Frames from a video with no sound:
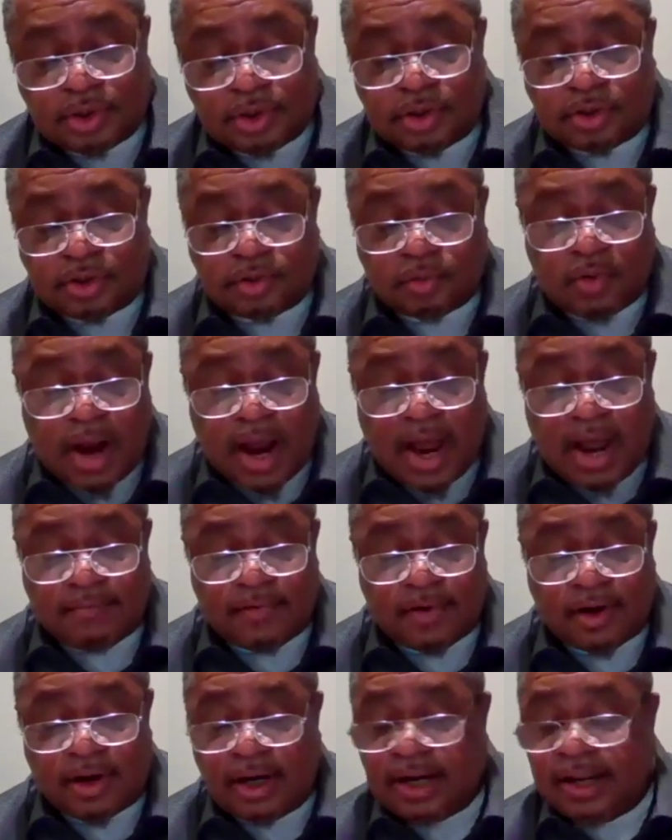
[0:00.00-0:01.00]
to
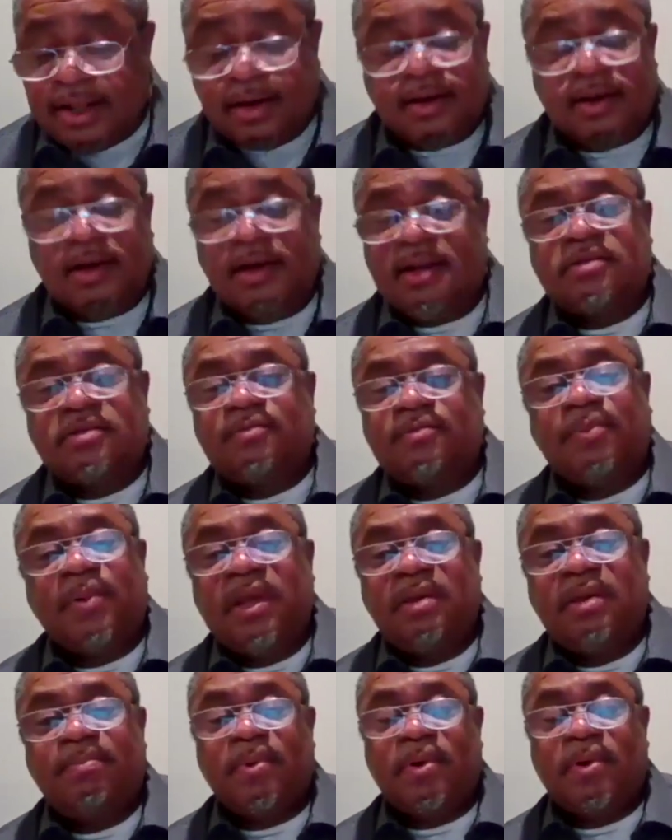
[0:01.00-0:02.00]
describe a leaderless
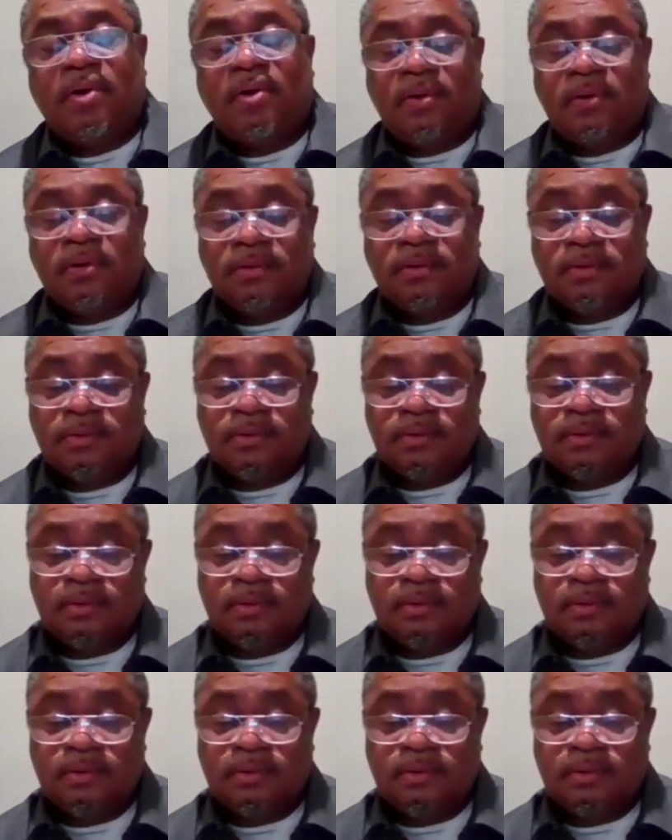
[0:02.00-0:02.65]
people.